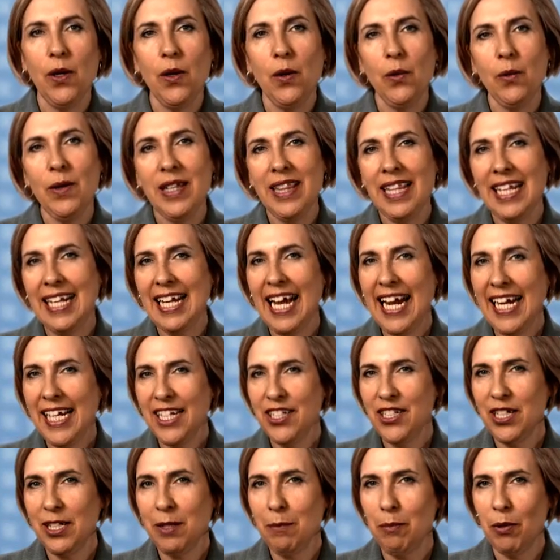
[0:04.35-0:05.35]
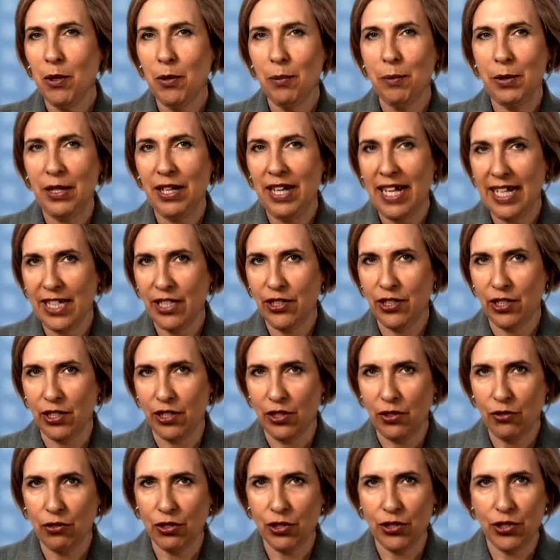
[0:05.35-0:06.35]
With an ageing population
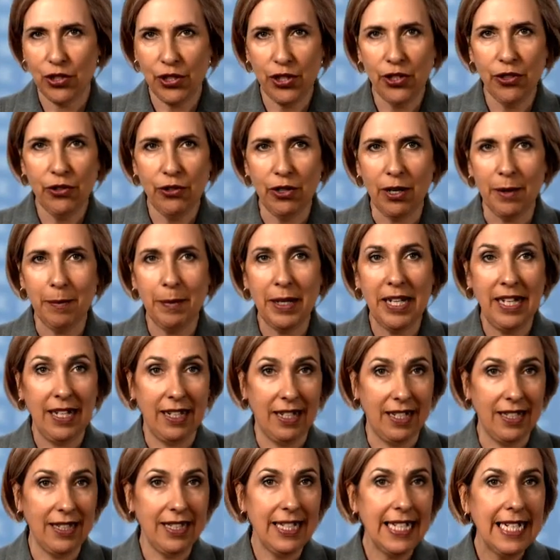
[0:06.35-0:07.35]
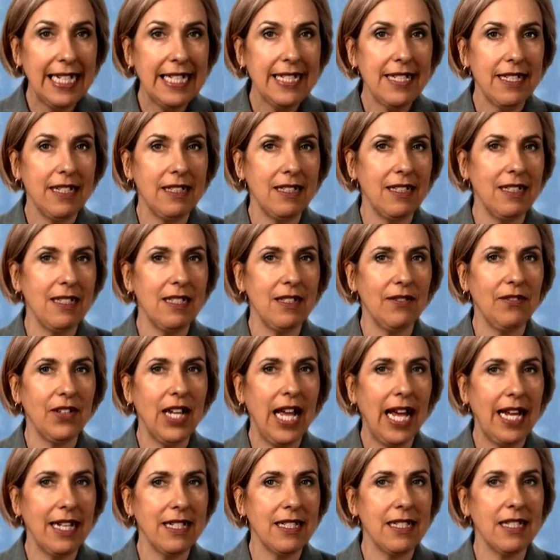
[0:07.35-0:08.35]
across Europe and the incidence of
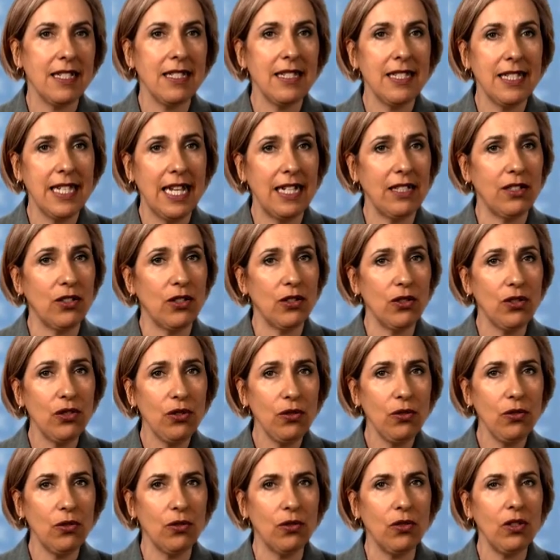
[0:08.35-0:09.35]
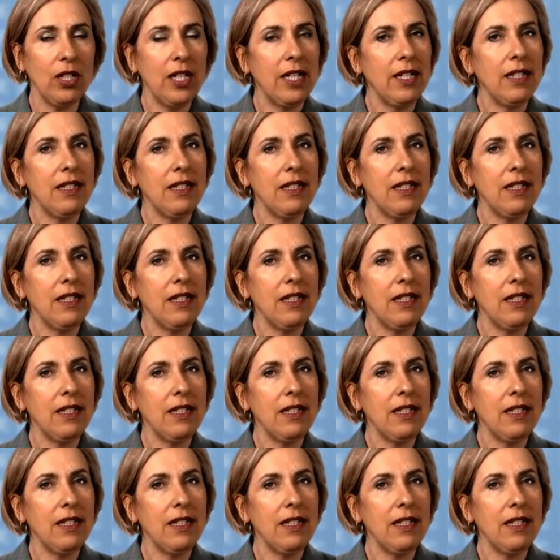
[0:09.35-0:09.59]
cancer set to soar,